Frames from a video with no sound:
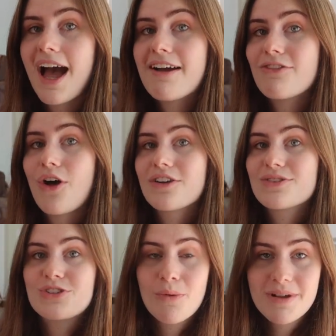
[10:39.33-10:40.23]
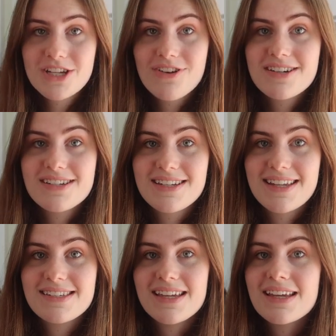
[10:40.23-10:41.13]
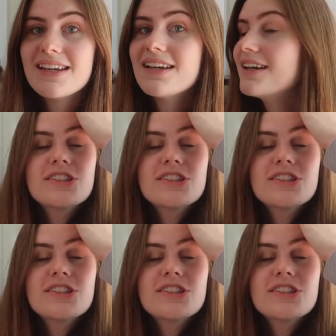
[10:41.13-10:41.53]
I vlogged so many stretches at sea